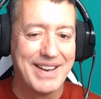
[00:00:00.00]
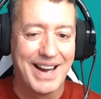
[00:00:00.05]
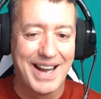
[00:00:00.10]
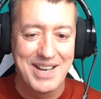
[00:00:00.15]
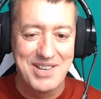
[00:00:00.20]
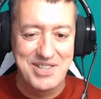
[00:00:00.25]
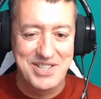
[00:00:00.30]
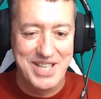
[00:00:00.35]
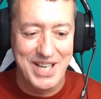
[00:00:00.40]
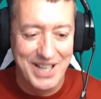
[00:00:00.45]

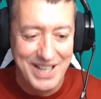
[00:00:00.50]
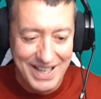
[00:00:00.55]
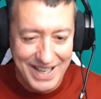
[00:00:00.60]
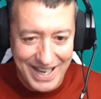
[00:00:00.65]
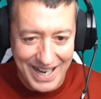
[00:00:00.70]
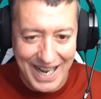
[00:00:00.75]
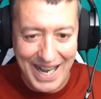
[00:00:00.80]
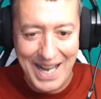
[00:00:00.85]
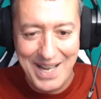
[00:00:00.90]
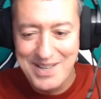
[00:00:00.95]

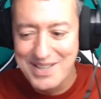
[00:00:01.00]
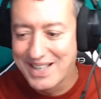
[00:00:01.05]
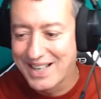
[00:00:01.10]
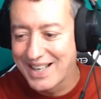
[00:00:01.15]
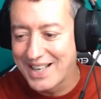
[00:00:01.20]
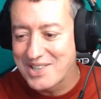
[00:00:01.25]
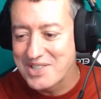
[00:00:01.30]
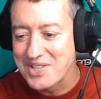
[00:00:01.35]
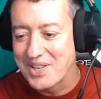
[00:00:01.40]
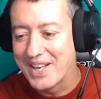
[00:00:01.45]
I hadn't
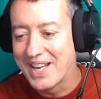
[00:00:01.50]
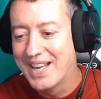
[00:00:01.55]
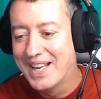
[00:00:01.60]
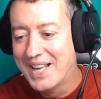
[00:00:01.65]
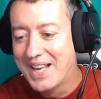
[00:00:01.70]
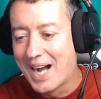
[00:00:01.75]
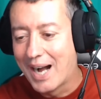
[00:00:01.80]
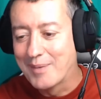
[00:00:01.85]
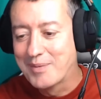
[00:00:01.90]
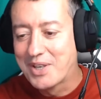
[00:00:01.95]
clicked on it.
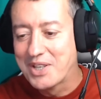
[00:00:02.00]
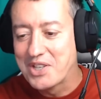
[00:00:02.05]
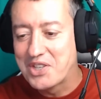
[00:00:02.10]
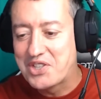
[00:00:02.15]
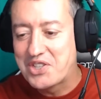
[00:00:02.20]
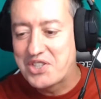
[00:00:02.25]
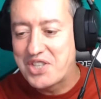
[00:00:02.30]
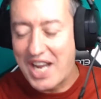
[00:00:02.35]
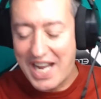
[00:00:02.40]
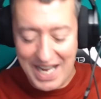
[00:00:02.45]
I'm going to
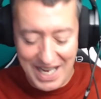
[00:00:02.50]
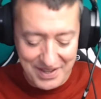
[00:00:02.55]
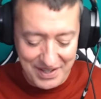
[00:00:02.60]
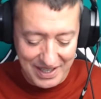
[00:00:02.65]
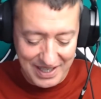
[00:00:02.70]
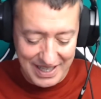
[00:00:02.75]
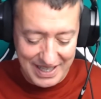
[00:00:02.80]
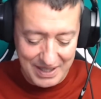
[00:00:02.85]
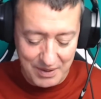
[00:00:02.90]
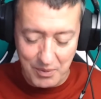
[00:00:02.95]
share the
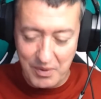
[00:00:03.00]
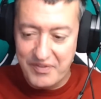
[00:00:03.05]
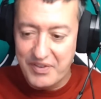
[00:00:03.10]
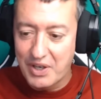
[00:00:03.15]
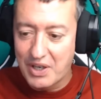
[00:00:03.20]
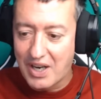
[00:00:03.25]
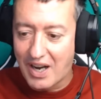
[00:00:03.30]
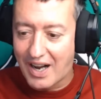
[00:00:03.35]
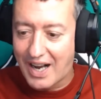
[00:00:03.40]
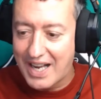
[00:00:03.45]
link with you
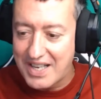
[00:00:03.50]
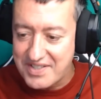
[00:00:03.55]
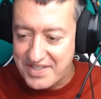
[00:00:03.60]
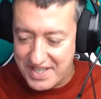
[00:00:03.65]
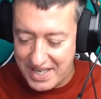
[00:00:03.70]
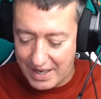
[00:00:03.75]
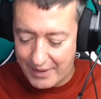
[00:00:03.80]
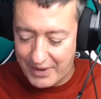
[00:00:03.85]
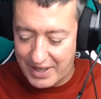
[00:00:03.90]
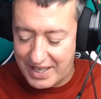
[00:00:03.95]
guys.
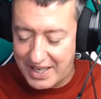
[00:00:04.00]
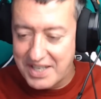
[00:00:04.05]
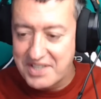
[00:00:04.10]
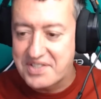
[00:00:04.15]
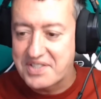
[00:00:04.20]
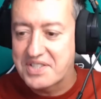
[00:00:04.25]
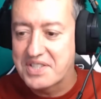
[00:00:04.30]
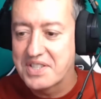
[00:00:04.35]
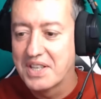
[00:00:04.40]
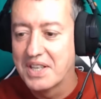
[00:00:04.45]
There it
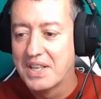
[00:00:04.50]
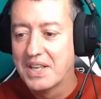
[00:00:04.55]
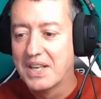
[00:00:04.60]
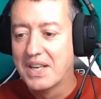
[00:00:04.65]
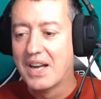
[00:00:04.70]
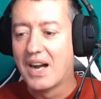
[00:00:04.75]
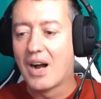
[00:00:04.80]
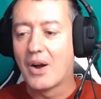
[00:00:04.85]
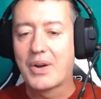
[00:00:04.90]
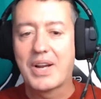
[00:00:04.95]
is.
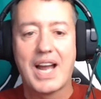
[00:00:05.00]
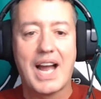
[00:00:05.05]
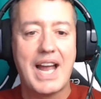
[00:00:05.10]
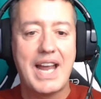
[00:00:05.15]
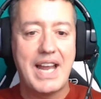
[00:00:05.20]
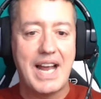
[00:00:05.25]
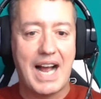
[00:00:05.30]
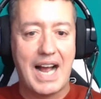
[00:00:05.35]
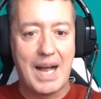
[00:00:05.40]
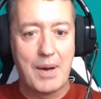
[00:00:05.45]

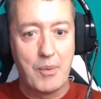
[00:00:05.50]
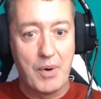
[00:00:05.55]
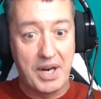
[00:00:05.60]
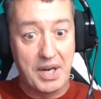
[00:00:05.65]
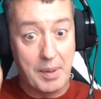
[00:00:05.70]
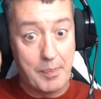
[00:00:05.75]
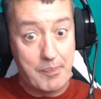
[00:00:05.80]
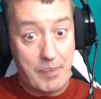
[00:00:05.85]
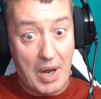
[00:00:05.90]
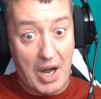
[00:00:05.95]
Okay. And we're
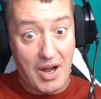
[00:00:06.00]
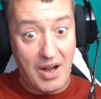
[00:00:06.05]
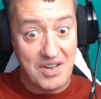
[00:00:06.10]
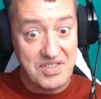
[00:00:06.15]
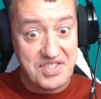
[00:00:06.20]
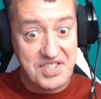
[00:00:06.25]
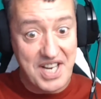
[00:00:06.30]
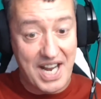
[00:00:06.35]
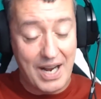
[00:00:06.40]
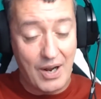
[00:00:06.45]
going to
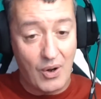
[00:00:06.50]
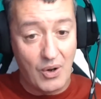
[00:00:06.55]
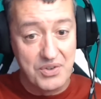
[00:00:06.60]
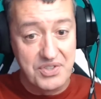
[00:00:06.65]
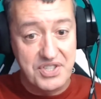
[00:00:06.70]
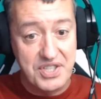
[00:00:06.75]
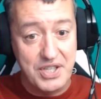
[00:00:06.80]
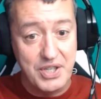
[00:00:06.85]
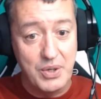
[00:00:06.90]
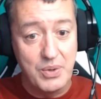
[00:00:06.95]
pass that on
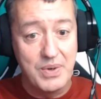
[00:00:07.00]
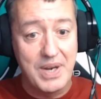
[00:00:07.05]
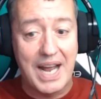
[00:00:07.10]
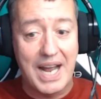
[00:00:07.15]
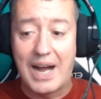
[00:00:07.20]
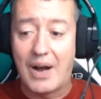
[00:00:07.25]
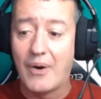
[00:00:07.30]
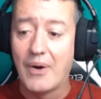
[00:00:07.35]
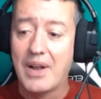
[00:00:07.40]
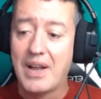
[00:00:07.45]
to you
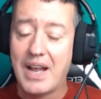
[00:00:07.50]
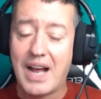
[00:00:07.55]
now.